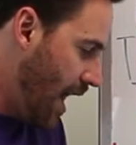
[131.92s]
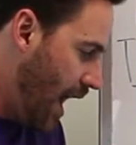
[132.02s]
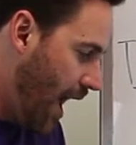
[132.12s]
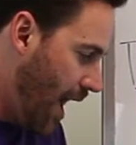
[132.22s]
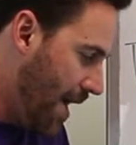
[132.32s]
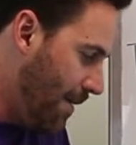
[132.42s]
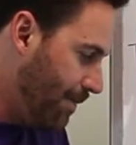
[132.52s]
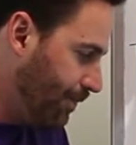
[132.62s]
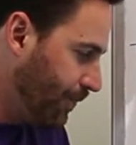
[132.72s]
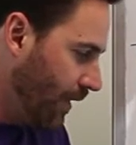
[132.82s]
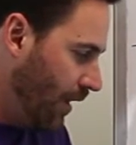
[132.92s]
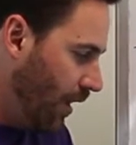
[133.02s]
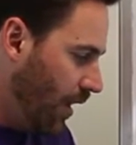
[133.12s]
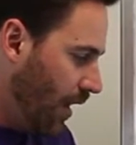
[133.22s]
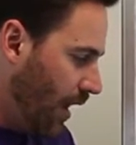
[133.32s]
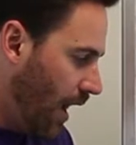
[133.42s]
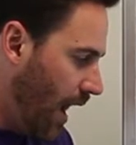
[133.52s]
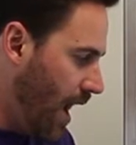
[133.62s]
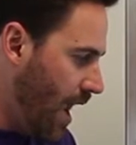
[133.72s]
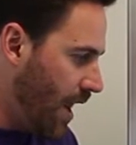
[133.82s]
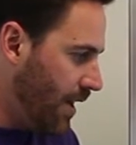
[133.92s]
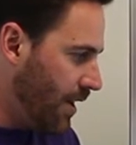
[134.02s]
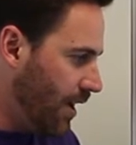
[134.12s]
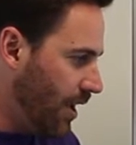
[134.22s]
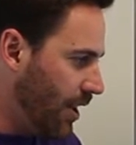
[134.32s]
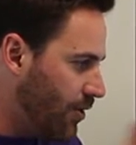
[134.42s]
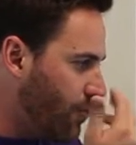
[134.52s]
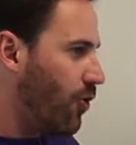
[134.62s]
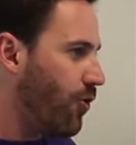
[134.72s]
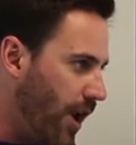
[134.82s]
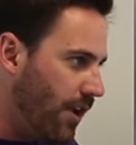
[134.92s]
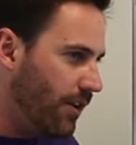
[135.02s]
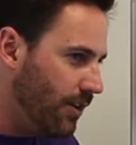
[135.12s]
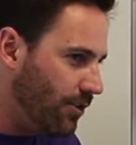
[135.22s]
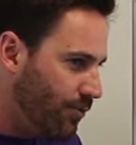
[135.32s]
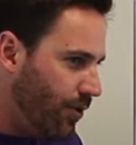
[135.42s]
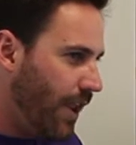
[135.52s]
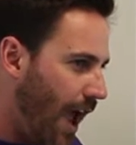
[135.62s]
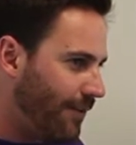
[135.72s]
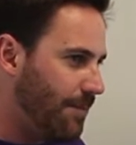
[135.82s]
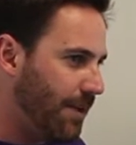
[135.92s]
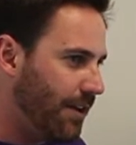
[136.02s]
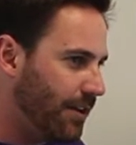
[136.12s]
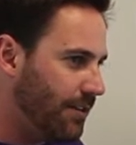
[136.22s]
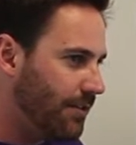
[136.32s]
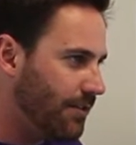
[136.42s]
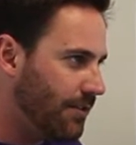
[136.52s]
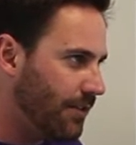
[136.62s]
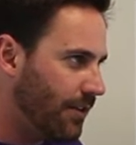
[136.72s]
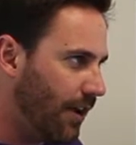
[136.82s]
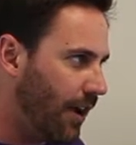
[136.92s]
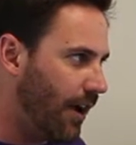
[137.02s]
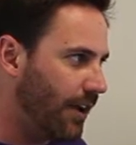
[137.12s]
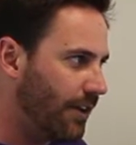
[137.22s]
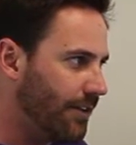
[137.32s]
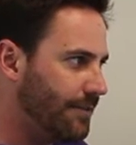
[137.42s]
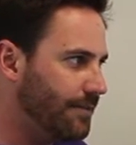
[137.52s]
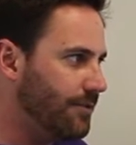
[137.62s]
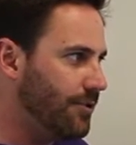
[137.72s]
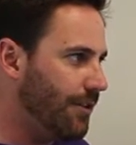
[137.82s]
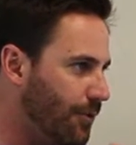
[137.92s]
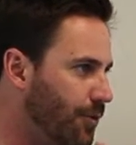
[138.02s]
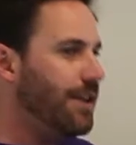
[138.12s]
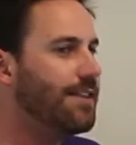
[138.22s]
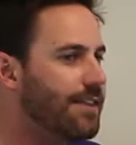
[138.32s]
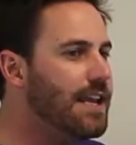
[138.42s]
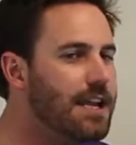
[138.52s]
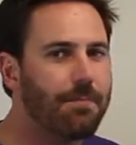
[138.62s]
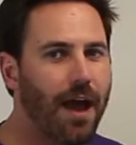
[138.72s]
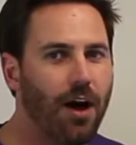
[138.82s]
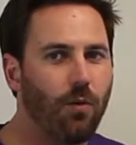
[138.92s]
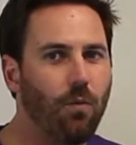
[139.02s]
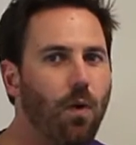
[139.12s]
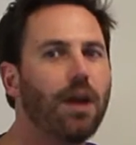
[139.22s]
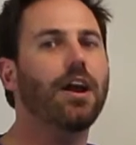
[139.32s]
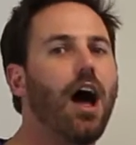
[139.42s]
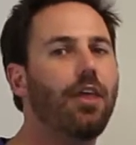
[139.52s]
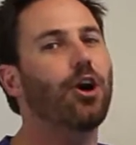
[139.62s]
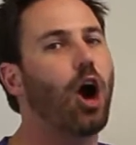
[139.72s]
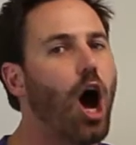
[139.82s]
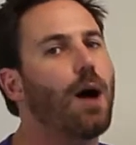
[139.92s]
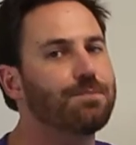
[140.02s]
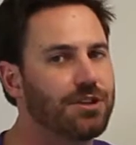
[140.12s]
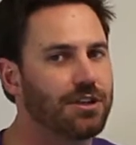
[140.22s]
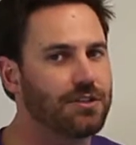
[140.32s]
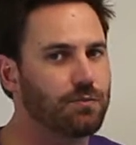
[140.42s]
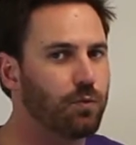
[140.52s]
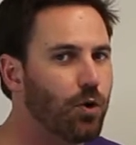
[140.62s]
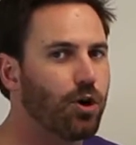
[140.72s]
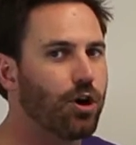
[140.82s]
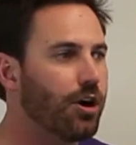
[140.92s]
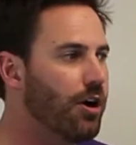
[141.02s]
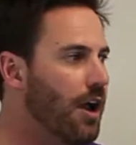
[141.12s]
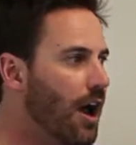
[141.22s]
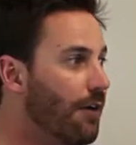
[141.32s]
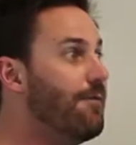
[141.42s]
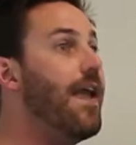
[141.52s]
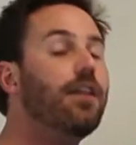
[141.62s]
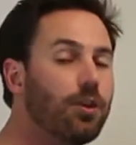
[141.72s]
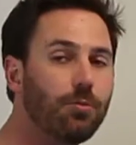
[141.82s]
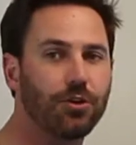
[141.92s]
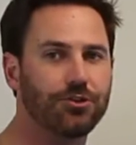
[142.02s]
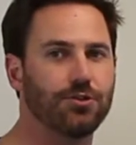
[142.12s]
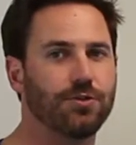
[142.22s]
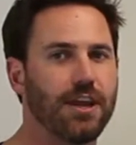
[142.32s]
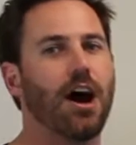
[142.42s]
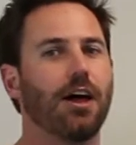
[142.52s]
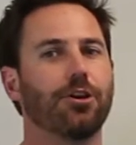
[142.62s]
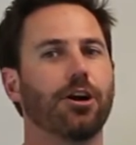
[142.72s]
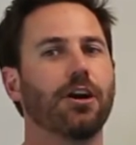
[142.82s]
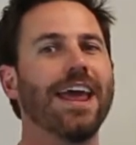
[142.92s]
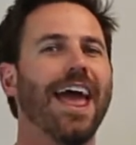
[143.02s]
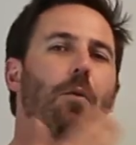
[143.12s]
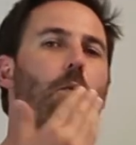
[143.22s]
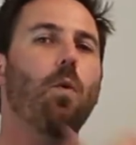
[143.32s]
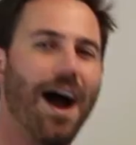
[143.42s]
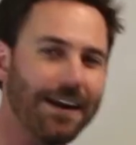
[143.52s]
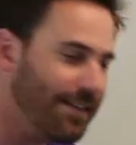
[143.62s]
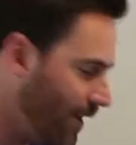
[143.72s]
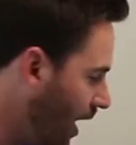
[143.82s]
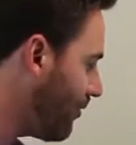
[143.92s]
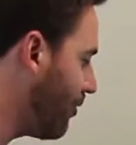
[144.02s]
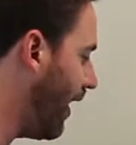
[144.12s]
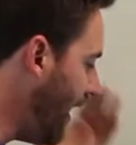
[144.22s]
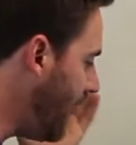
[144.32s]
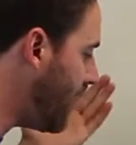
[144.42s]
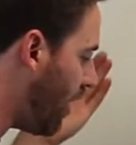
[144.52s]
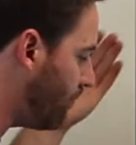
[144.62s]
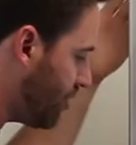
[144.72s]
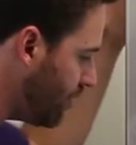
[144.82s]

Um, and this you really have to be a, uh, you have to really think about what other options were available to the author and why did the author end up